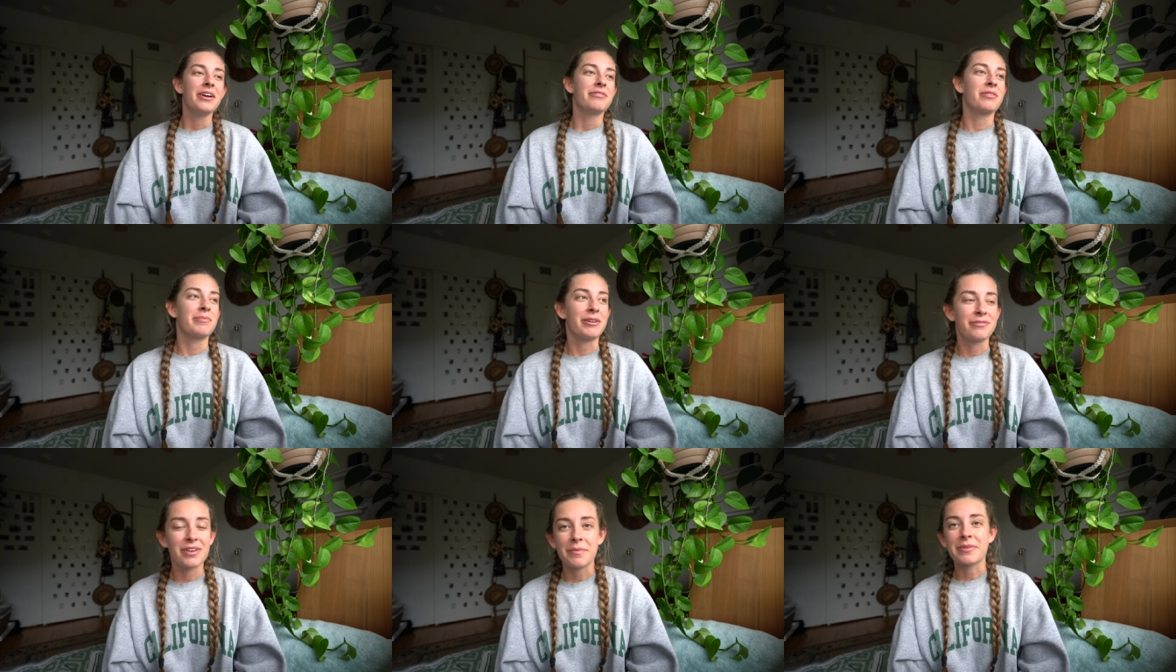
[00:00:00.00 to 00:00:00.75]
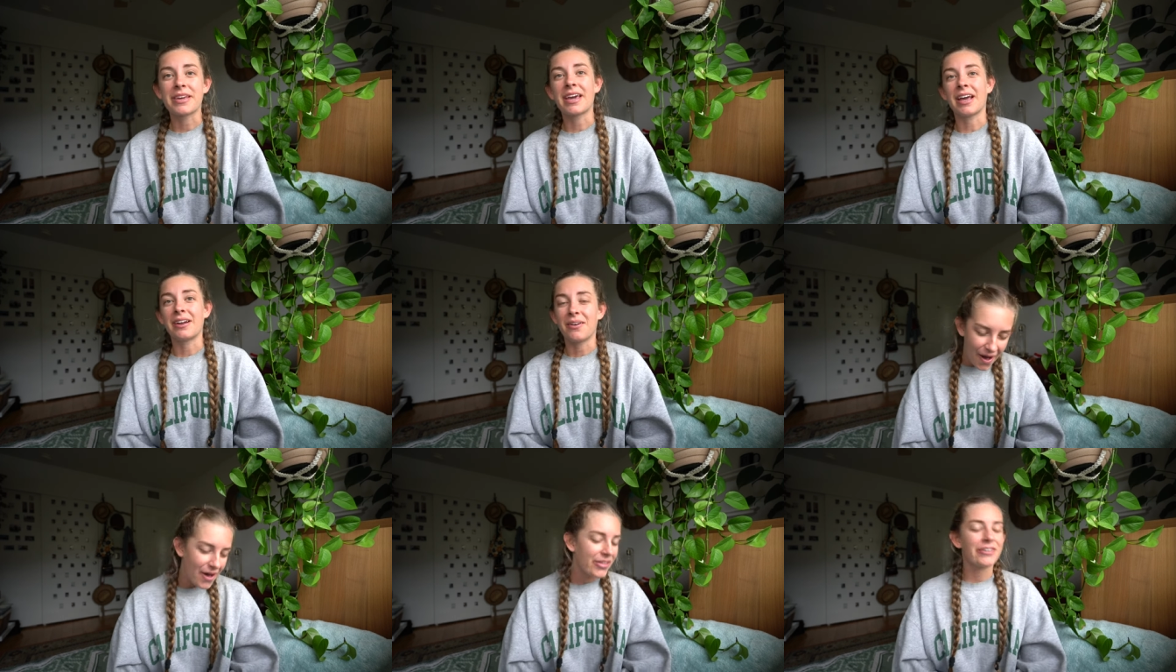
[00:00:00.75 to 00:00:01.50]
from my family, and
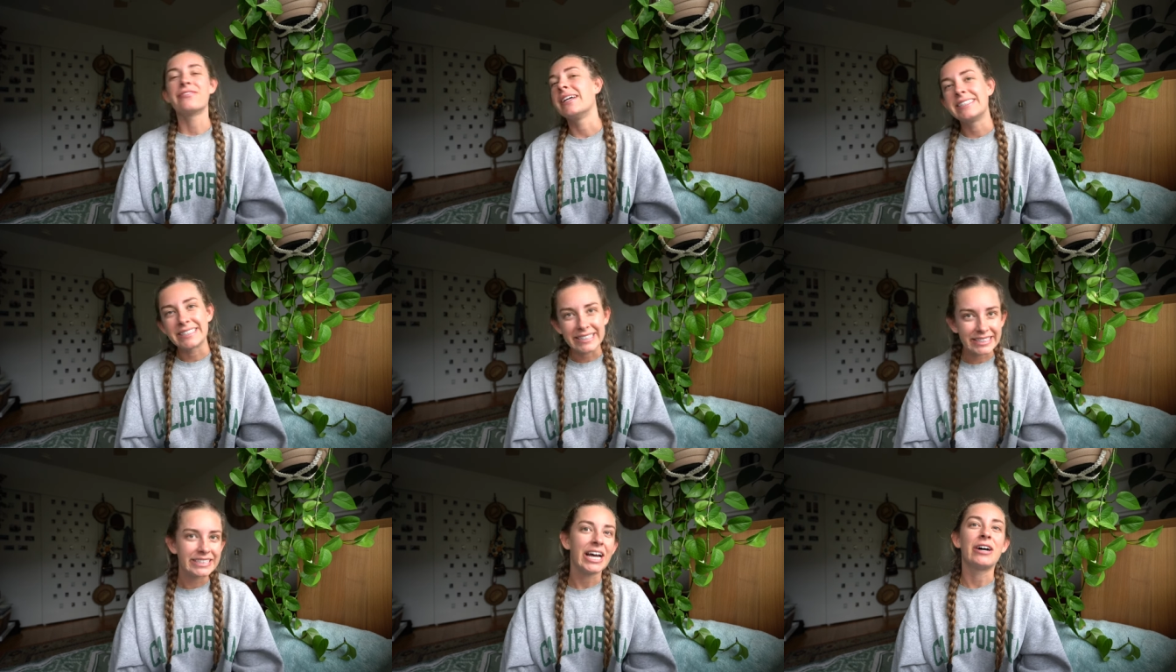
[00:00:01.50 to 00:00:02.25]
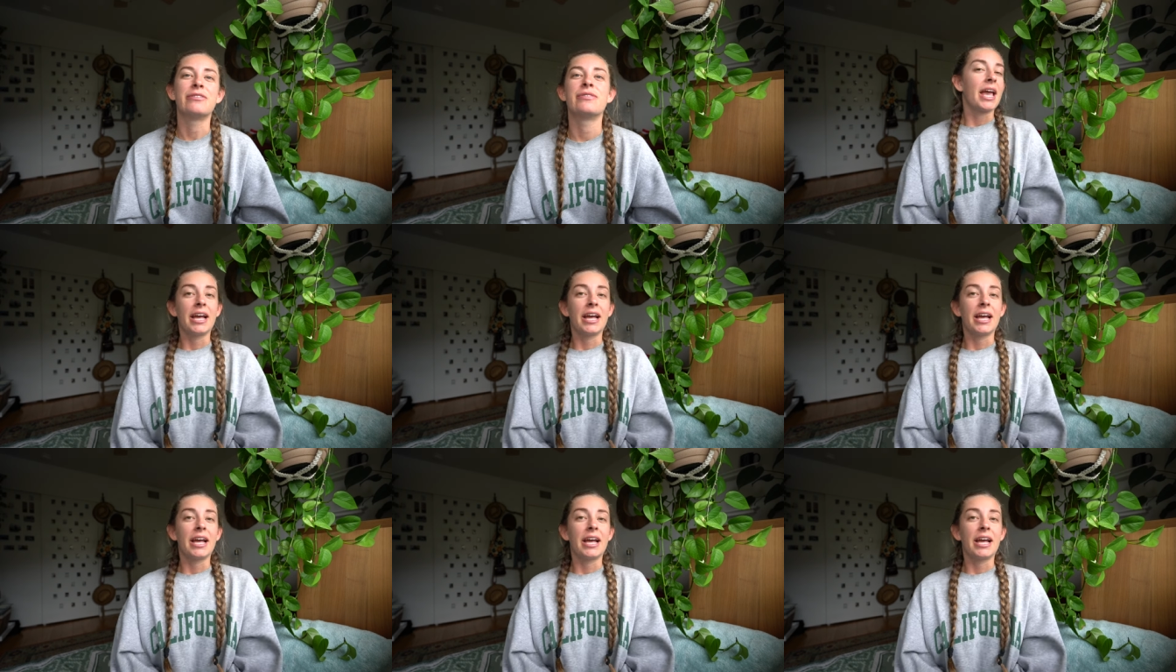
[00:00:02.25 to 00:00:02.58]
all the fun stuff.